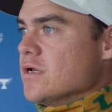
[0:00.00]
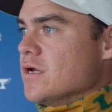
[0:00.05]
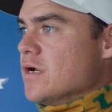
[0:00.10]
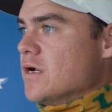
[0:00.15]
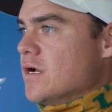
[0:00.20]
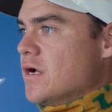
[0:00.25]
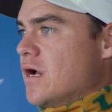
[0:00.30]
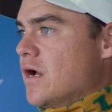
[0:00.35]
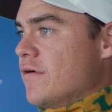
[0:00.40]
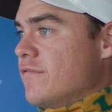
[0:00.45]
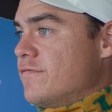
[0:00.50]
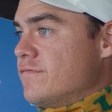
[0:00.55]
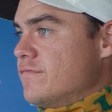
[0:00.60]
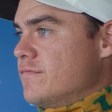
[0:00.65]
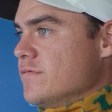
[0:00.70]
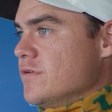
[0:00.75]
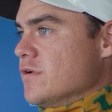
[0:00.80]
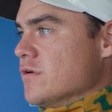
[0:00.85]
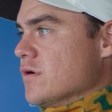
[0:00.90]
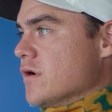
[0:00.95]
Uh, I've,
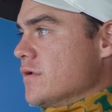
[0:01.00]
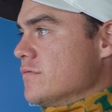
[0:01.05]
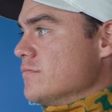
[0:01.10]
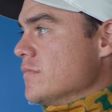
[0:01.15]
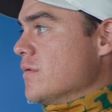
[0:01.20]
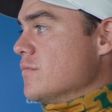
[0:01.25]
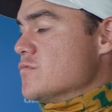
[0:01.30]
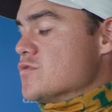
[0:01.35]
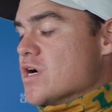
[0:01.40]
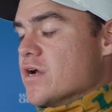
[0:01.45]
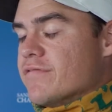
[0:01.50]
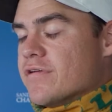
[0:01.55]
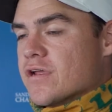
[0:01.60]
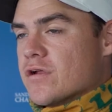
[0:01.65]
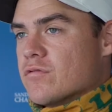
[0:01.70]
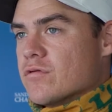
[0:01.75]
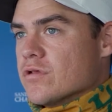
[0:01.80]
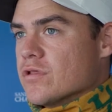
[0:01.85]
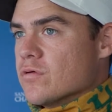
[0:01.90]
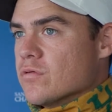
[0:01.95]
you know, I, am driving
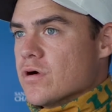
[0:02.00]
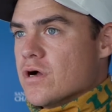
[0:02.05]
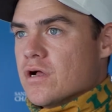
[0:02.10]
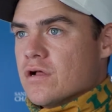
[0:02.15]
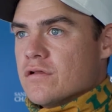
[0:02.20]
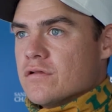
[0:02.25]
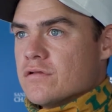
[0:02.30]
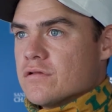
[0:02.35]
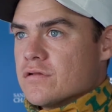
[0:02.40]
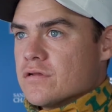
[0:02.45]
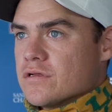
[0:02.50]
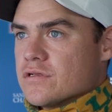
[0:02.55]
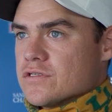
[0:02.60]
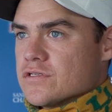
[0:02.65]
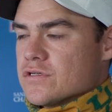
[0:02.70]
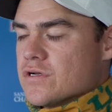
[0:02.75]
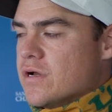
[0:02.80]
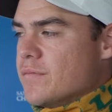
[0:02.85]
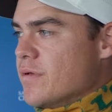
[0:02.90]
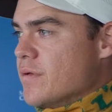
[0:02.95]
it really well, uh,
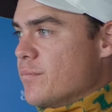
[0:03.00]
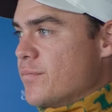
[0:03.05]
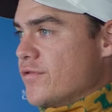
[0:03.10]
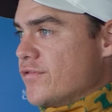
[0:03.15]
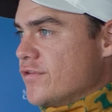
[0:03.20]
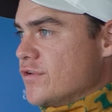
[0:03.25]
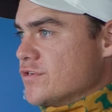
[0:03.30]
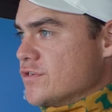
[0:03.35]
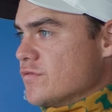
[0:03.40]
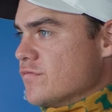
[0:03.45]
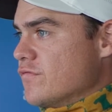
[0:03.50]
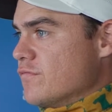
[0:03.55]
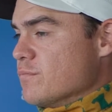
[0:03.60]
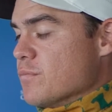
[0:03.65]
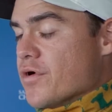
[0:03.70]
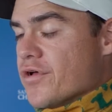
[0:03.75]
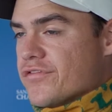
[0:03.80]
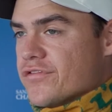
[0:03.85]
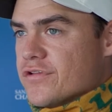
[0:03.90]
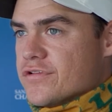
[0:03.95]
so I'm in position
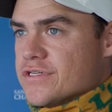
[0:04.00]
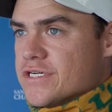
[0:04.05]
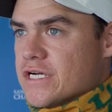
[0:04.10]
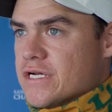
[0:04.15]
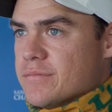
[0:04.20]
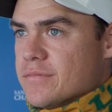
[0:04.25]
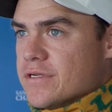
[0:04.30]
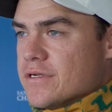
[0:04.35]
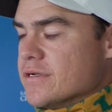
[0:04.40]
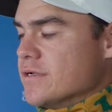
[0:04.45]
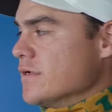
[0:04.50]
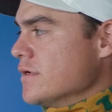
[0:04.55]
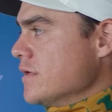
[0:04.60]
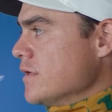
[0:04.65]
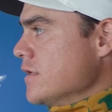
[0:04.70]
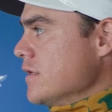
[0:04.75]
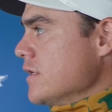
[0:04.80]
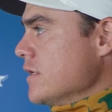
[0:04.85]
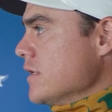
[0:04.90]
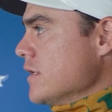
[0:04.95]
most of the time, and
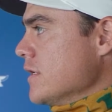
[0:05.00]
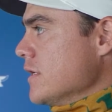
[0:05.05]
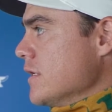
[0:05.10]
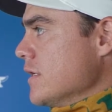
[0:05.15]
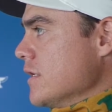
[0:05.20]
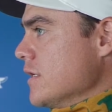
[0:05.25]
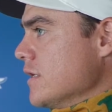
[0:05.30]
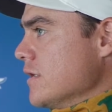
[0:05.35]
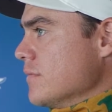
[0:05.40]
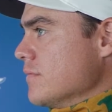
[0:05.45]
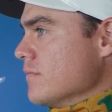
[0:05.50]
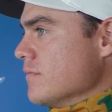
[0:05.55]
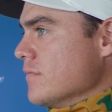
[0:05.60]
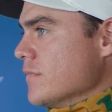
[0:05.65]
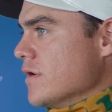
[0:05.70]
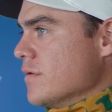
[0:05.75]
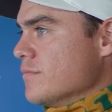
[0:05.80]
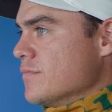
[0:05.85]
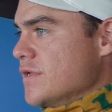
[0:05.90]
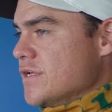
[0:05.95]
um,
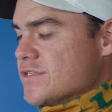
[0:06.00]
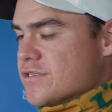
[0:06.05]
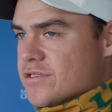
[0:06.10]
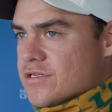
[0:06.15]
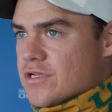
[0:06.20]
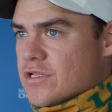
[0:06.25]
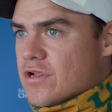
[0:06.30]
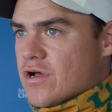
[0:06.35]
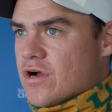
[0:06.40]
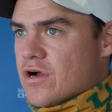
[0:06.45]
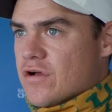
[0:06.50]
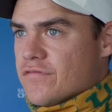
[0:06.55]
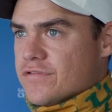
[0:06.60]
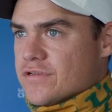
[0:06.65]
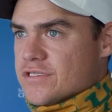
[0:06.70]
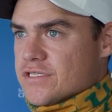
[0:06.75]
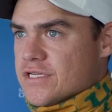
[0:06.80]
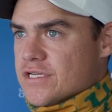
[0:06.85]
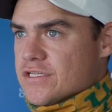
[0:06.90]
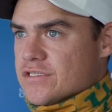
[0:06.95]
I'm decently long off
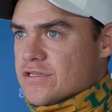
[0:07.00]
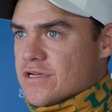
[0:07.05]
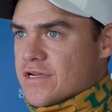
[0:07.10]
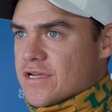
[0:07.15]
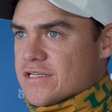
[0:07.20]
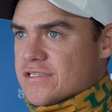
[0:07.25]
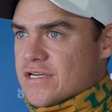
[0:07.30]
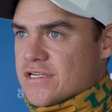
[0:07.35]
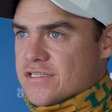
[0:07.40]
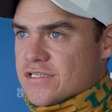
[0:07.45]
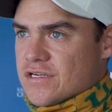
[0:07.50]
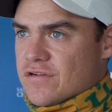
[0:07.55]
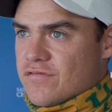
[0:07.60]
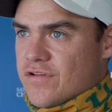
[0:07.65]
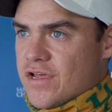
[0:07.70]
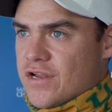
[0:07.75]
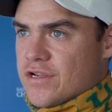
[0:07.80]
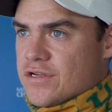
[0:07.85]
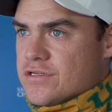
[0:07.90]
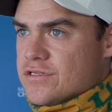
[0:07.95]
the tee, so I guess that's an
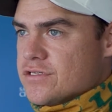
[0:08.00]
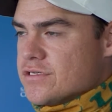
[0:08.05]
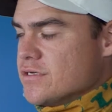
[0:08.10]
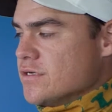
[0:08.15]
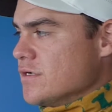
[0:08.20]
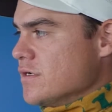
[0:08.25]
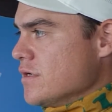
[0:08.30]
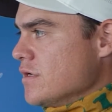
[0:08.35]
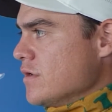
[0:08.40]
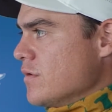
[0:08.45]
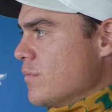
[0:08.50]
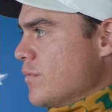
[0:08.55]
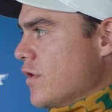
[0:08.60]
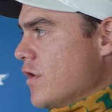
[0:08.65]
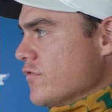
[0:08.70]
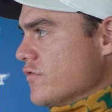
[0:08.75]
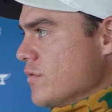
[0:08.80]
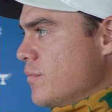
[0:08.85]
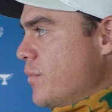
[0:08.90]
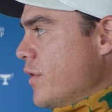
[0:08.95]
advantage. But
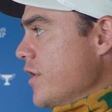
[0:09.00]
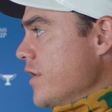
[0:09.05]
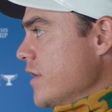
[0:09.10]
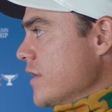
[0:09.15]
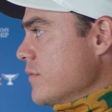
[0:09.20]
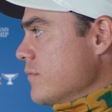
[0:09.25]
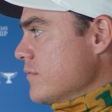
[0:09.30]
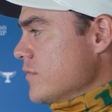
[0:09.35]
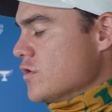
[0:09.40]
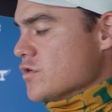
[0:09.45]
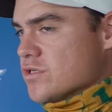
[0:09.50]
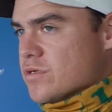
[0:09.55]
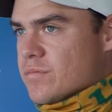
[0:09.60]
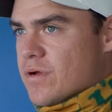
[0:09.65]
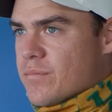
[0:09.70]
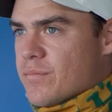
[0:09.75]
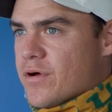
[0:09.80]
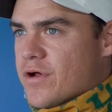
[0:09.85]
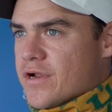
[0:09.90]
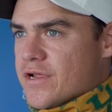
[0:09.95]
also putting. Usually,
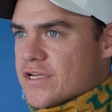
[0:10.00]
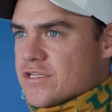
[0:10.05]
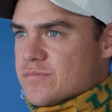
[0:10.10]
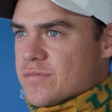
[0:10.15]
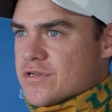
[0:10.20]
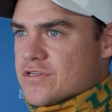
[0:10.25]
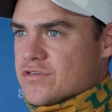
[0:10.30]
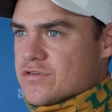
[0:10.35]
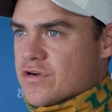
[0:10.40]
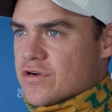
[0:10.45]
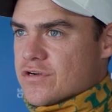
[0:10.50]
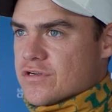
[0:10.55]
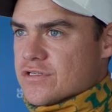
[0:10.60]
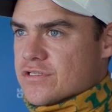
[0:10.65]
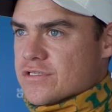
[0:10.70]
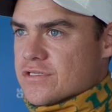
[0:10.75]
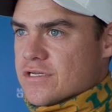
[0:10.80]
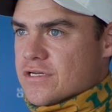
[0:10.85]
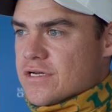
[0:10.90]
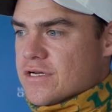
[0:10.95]
my putting is my
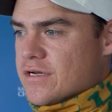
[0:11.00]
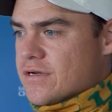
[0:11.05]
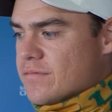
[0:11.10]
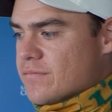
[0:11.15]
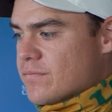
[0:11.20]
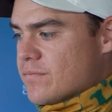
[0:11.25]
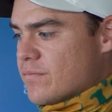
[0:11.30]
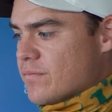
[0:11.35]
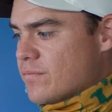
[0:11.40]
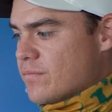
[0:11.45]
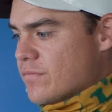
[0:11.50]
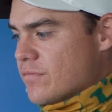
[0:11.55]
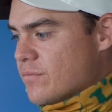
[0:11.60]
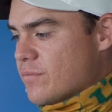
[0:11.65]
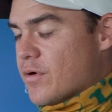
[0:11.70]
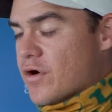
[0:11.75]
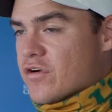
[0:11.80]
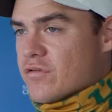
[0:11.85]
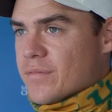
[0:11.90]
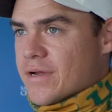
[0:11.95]
strongest uh,
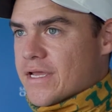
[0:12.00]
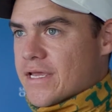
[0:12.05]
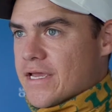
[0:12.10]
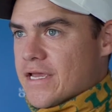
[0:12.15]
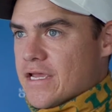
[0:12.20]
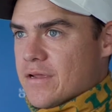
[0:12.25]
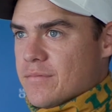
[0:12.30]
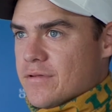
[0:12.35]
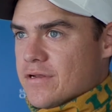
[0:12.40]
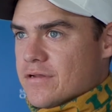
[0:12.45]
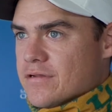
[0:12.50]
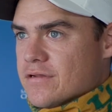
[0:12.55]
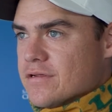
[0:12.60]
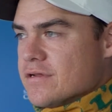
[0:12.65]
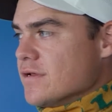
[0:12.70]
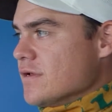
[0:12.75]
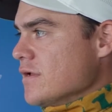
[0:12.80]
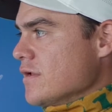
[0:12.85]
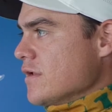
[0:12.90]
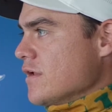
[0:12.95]
part of my game, and
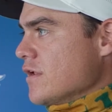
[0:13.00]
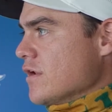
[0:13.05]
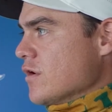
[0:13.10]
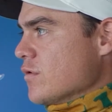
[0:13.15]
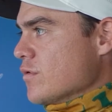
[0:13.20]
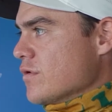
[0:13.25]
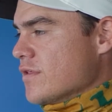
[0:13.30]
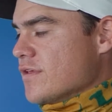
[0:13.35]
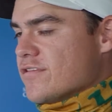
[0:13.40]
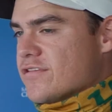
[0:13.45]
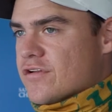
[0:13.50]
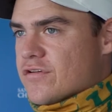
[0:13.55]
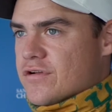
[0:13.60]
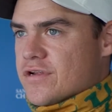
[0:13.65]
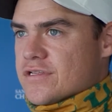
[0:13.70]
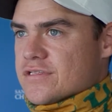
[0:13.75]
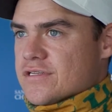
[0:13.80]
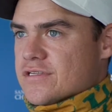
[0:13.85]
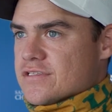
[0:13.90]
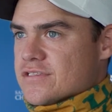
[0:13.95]
you know, with these
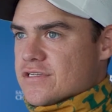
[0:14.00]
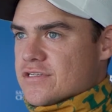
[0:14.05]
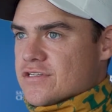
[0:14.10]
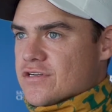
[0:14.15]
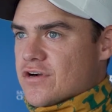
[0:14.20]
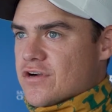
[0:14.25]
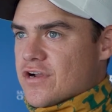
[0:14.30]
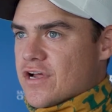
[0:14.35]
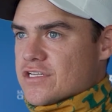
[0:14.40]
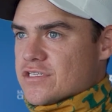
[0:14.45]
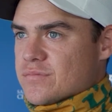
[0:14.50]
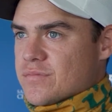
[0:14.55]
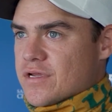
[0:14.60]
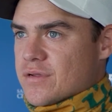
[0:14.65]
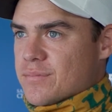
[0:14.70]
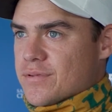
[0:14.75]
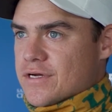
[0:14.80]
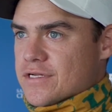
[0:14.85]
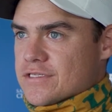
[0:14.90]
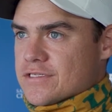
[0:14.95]
greens, it's it's hard not to
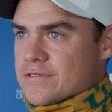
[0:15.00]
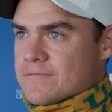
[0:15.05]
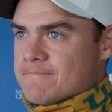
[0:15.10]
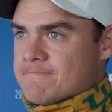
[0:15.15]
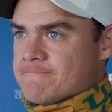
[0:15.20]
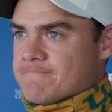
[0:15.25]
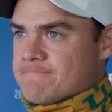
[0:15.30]
make putts.